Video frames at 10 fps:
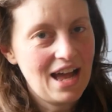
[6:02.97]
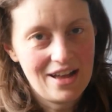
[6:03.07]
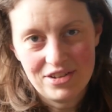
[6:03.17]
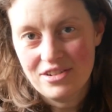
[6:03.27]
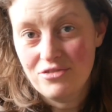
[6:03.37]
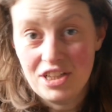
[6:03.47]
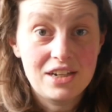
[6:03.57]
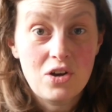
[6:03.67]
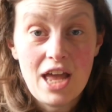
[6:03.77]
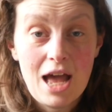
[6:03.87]
have a
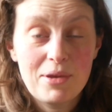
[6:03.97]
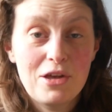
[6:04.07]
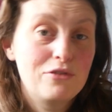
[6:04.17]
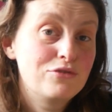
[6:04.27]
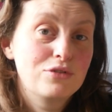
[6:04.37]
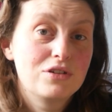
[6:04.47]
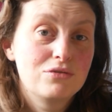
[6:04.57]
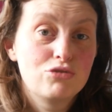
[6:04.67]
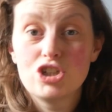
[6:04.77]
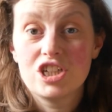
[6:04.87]
really annoying habit of
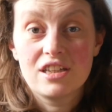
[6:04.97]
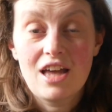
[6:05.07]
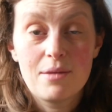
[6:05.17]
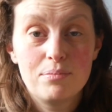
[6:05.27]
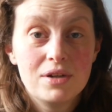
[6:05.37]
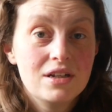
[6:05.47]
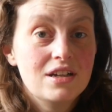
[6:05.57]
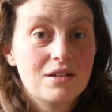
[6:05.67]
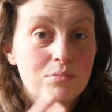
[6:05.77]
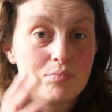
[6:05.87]
rushing. I
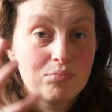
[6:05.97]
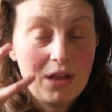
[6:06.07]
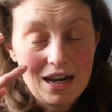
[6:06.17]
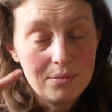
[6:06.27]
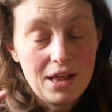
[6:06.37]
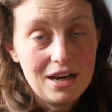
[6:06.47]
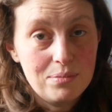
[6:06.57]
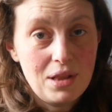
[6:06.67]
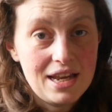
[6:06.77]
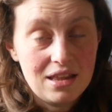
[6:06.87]
plan and plan
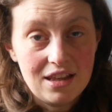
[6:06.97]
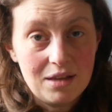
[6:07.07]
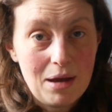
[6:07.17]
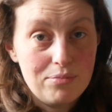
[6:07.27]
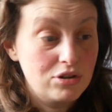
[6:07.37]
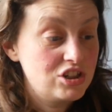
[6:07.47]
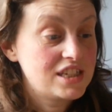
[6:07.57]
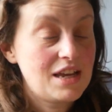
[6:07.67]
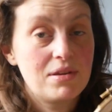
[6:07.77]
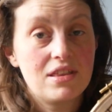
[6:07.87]
and plan and think about a
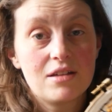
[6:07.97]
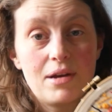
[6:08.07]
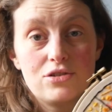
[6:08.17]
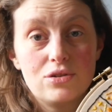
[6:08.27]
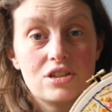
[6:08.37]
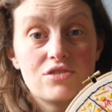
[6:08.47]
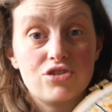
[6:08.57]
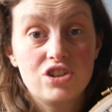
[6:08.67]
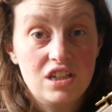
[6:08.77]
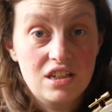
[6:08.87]
project. I've been thinking about doing this
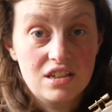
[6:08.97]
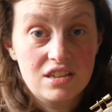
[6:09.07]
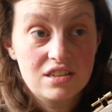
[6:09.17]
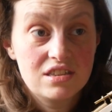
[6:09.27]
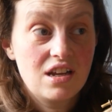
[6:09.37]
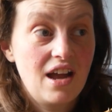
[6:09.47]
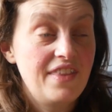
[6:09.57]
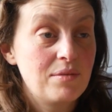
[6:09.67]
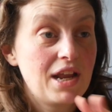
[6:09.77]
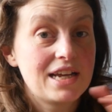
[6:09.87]
for years,
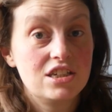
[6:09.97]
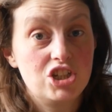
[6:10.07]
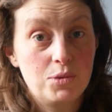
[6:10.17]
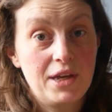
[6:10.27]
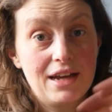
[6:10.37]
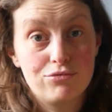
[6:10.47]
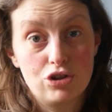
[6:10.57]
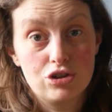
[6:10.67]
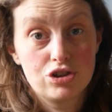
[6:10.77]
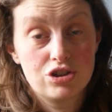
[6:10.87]
and then when I actually do it, I
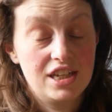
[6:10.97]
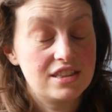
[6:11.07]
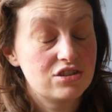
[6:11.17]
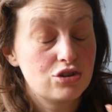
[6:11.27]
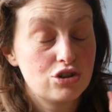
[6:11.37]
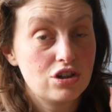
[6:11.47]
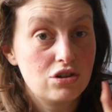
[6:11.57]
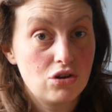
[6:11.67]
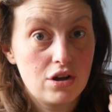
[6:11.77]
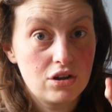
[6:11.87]
rush. It's such an
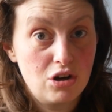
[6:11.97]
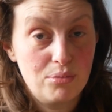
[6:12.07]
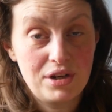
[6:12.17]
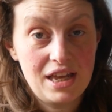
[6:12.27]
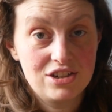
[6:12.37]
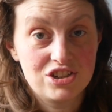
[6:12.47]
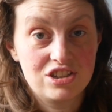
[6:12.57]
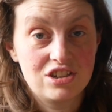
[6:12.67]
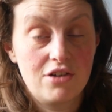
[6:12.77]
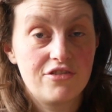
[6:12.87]
annoying
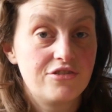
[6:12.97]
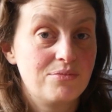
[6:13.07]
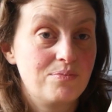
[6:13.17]
combination of